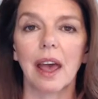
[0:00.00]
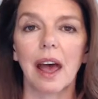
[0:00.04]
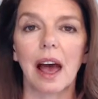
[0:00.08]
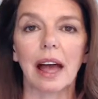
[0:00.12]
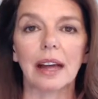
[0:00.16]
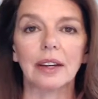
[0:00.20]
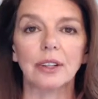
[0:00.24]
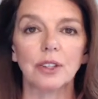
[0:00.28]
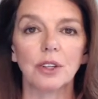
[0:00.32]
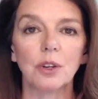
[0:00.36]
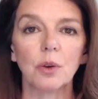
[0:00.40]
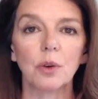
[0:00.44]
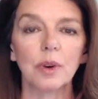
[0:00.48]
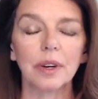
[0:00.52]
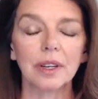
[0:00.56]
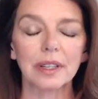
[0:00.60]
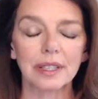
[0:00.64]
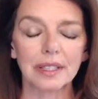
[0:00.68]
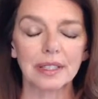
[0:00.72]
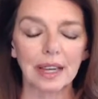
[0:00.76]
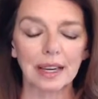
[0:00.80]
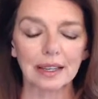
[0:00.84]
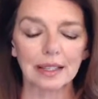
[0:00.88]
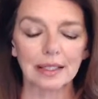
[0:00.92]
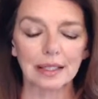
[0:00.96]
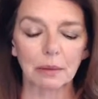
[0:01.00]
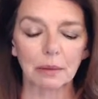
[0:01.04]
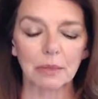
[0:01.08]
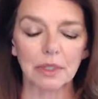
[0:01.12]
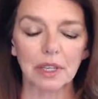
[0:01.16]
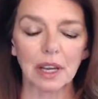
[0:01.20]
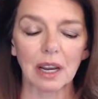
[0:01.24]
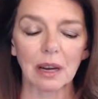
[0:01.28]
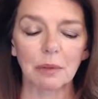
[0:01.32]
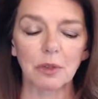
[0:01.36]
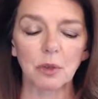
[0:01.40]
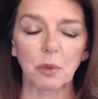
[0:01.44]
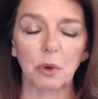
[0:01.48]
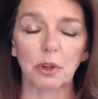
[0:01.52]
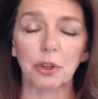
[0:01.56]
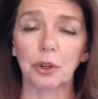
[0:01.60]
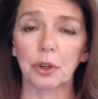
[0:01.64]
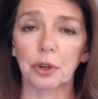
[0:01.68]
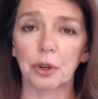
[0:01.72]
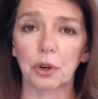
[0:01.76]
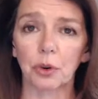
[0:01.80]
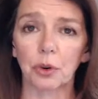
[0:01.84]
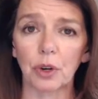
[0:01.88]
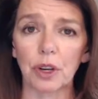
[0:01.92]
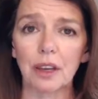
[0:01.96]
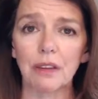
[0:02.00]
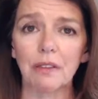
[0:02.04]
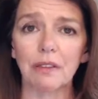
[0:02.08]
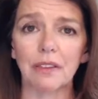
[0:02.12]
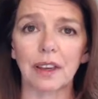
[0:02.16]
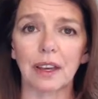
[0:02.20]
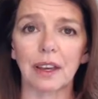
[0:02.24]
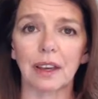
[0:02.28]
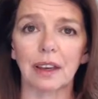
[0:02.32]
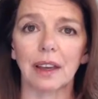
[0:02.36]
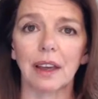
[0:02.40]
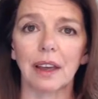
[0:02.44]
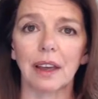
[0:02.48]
I do want to say sometimes when you're grieving,